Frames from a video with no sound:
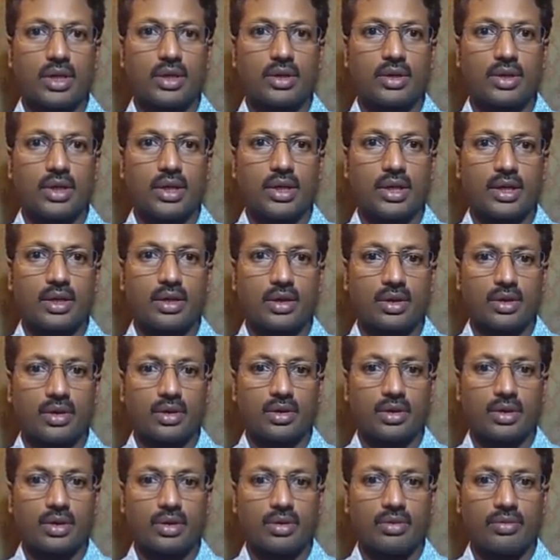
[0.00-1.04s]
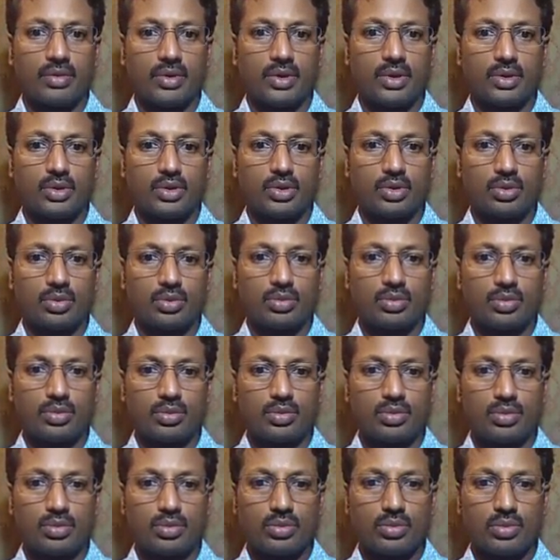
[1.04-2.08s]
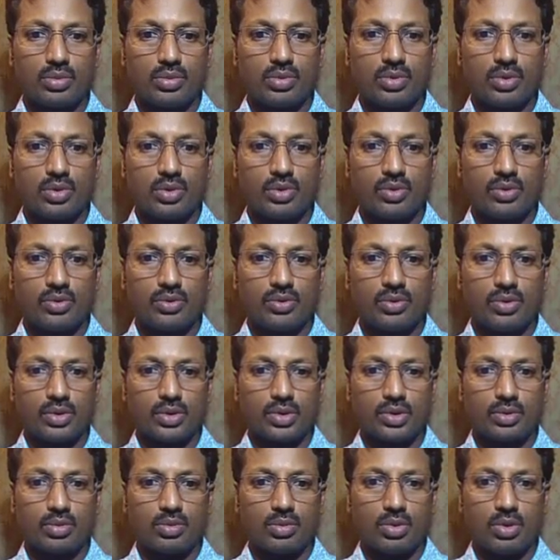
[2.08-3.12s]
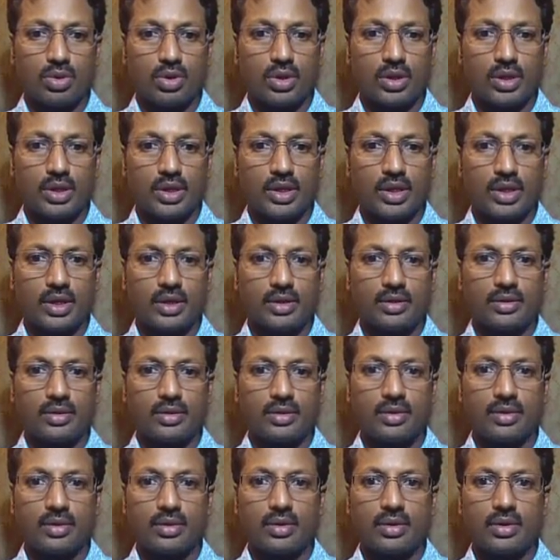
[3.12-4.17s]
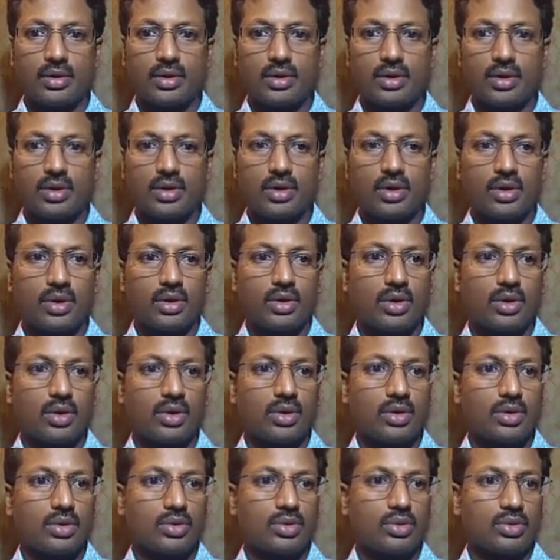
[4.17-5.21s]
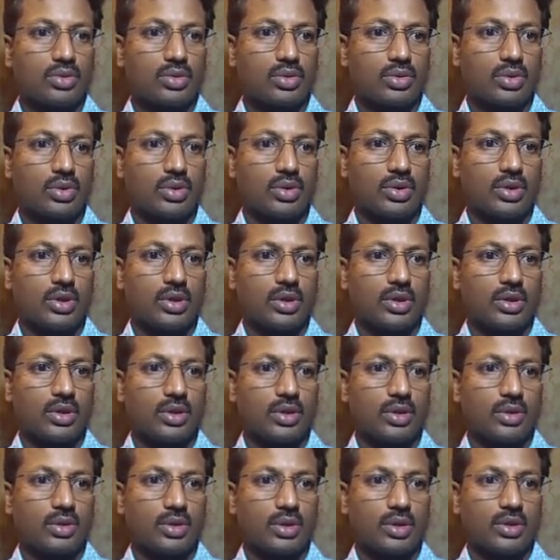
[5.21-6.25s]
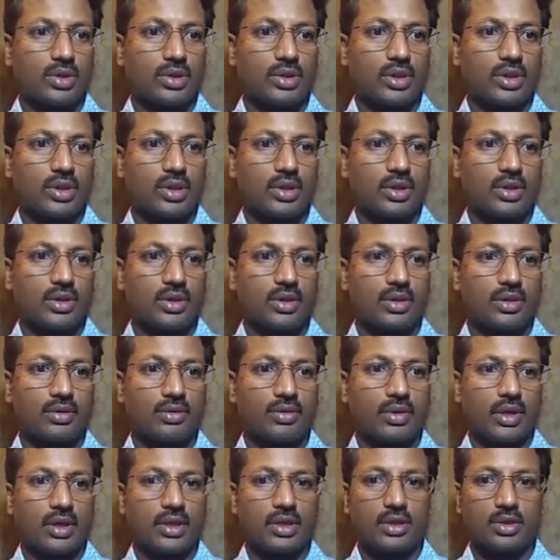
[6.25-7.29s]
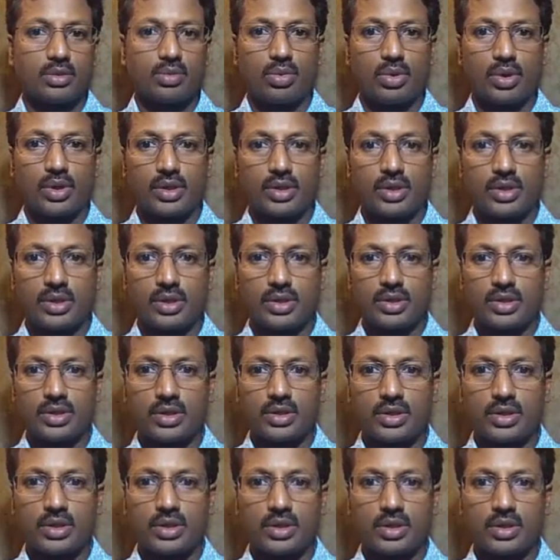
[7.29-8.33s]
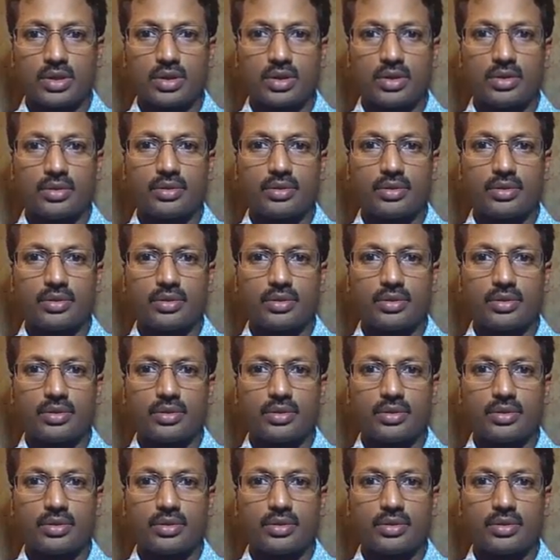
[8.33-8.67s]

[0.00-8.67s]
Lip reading: Try to take a window zone for the small area. So here you can see where this point is.